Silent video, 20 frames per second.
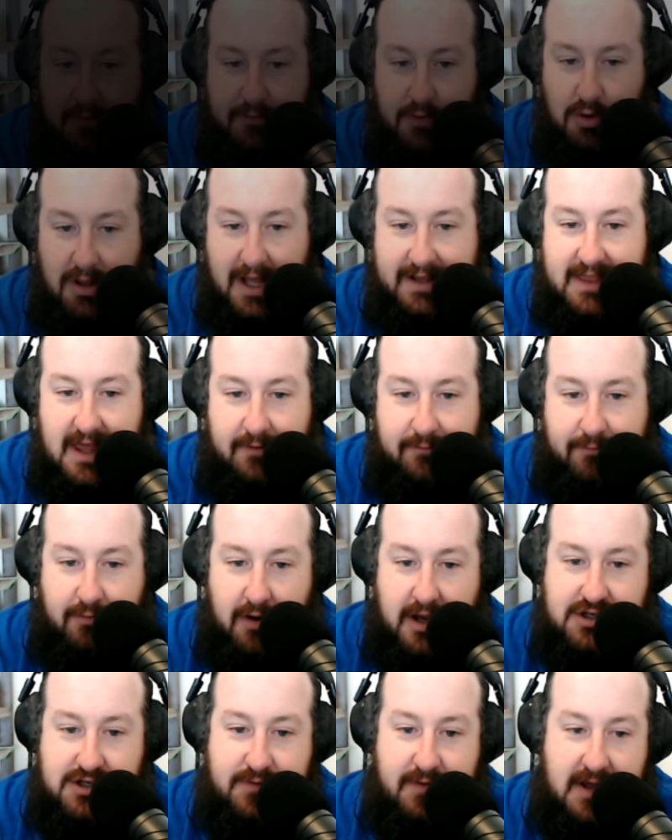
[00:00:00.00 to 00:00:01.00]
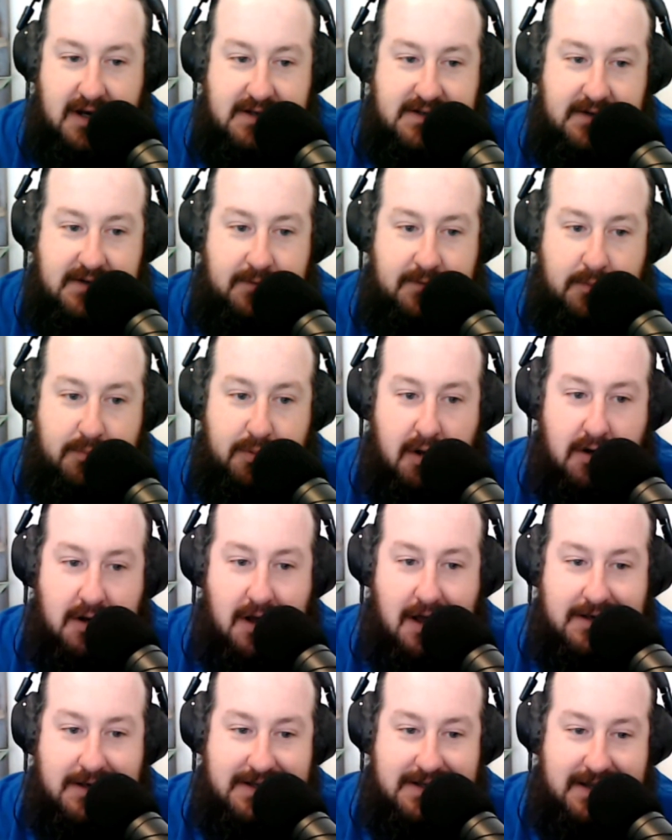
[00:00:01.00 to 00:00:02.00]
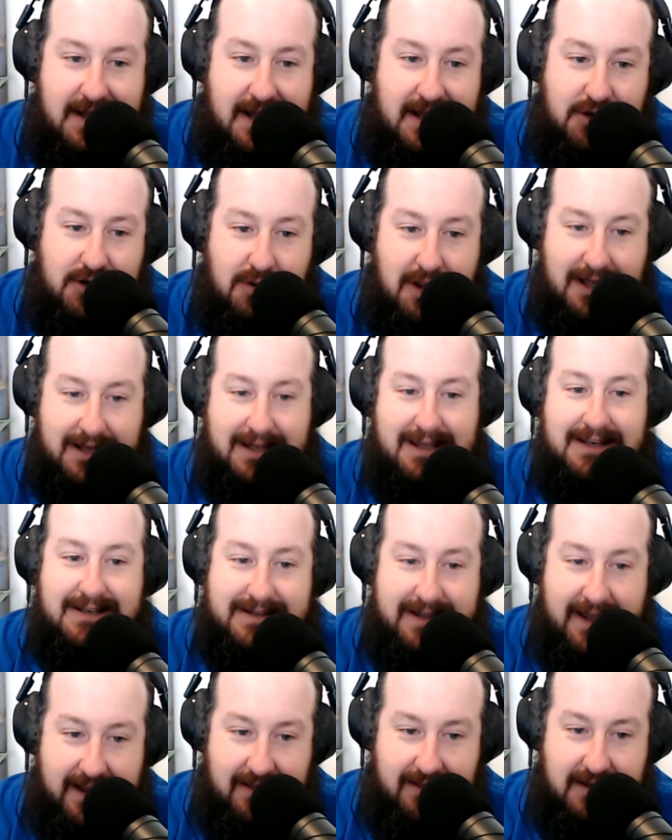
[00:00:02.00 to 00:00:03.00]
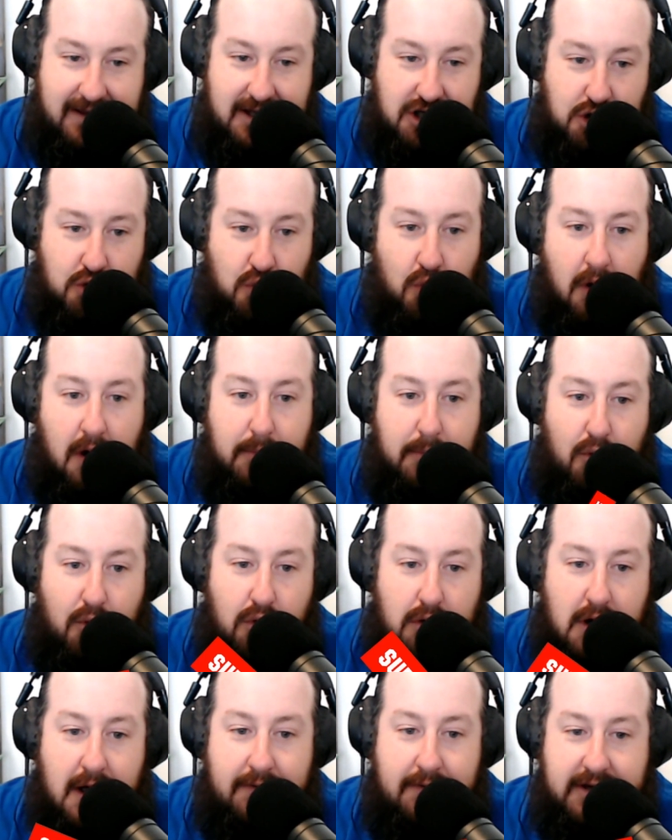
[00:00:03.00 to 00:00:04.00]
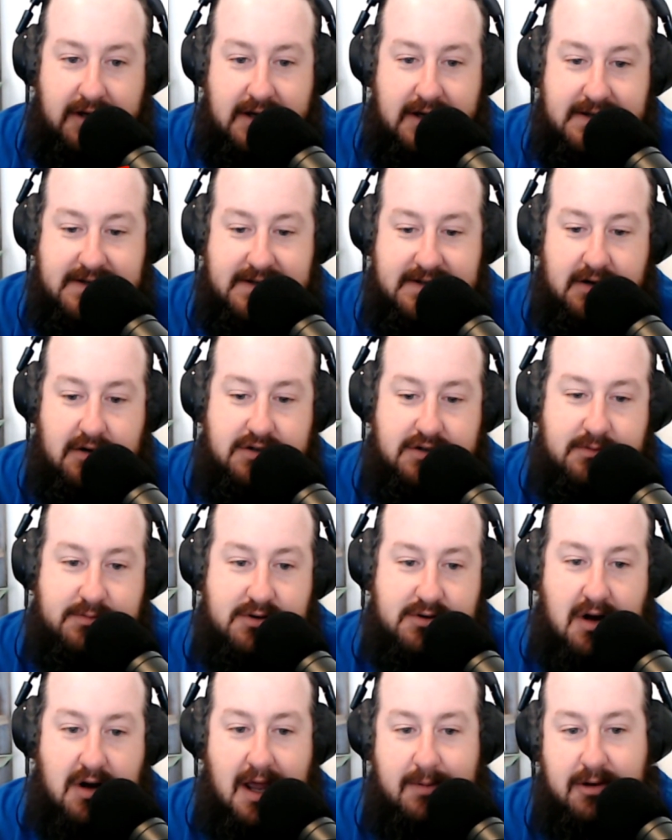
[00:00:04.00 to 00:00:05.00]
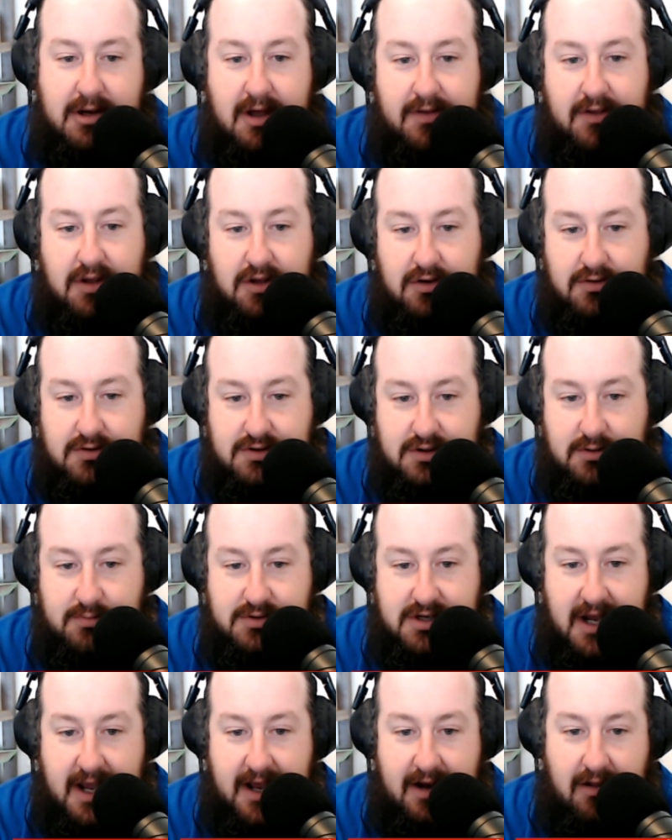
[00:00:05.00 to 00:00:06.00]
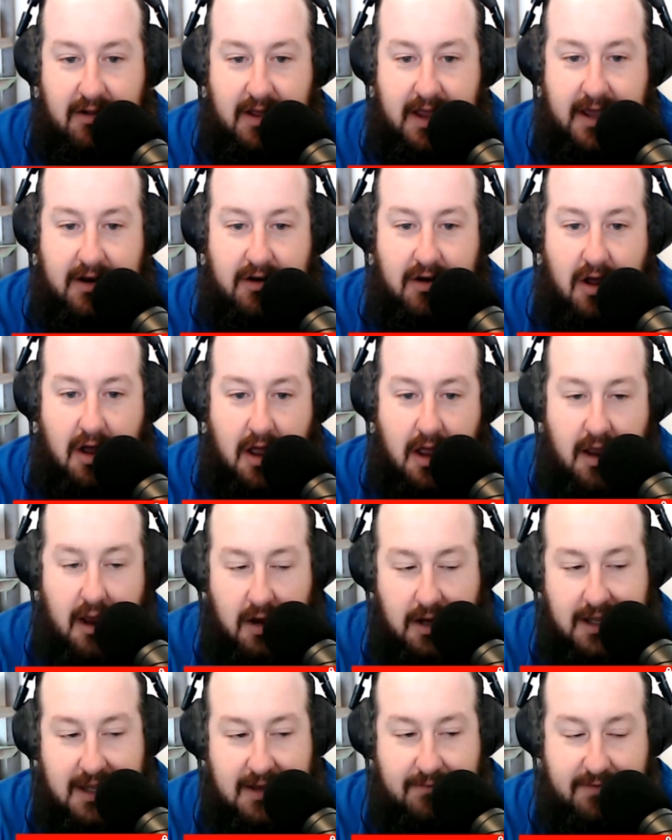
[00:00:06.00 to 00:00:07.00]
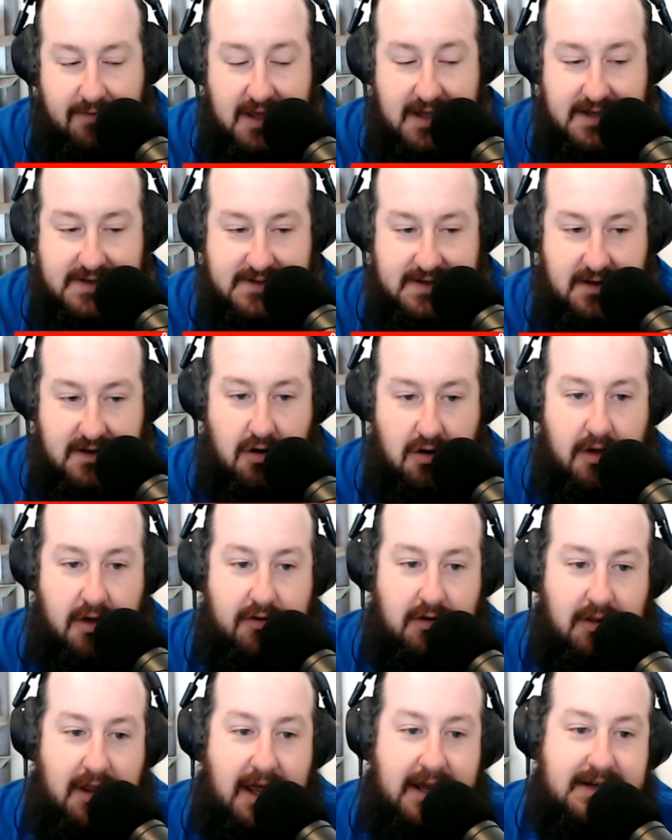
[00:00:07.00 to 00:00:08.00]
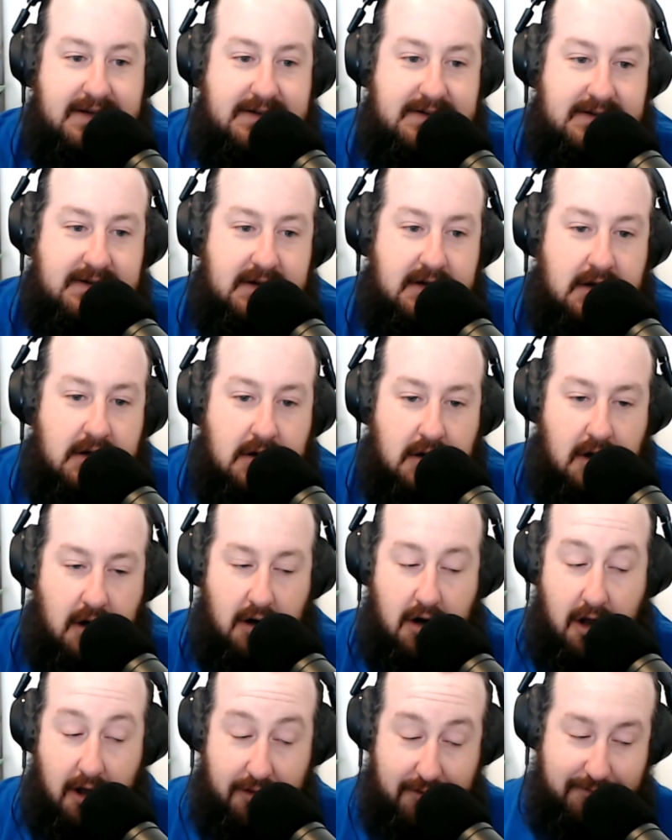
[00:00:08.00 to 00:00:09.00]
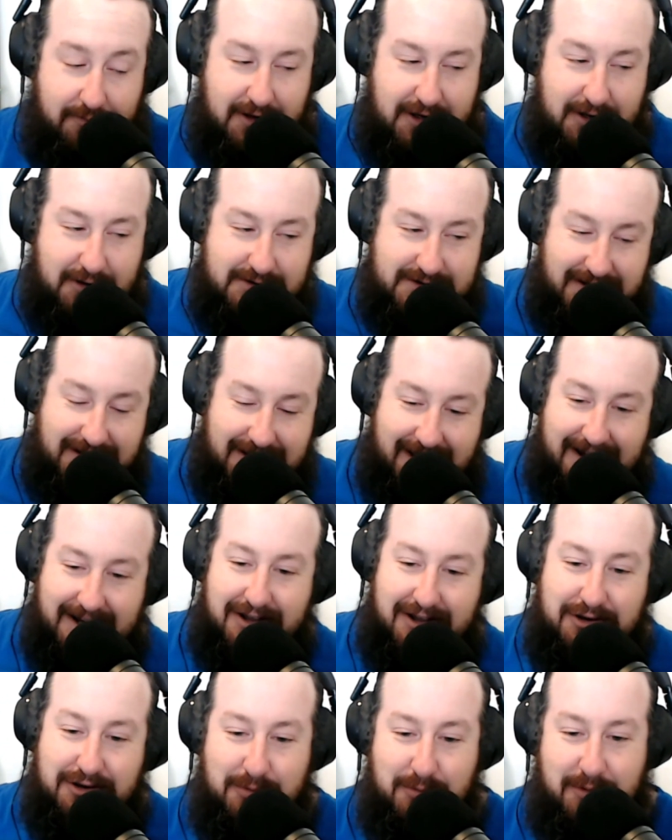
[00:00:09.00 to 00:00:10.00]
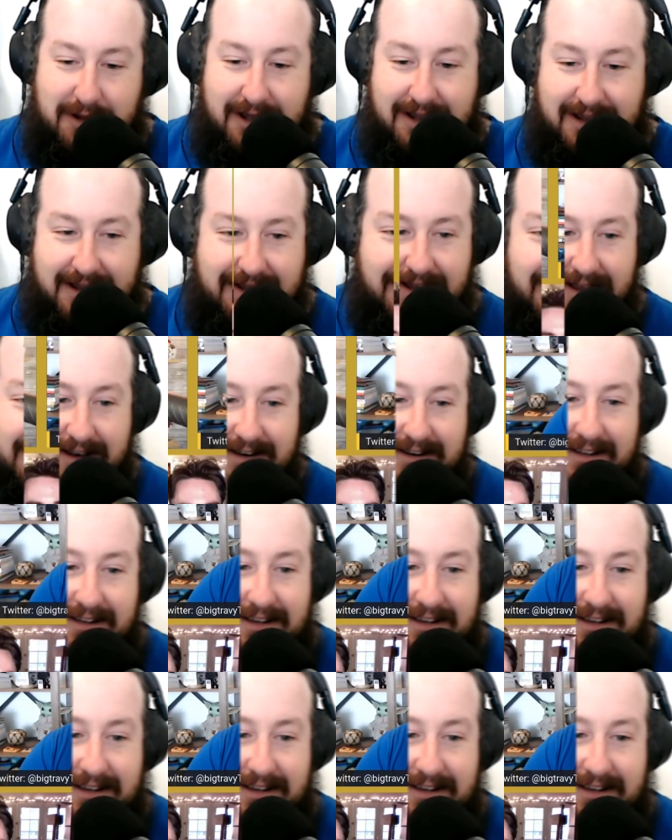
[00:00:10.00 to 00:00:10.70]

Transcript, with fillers: you like that fresh fantasy football content and you like it daily and you want more of it, consider subscribing on the YouTube channel and give this and our other likes, our other videos a like on your way in.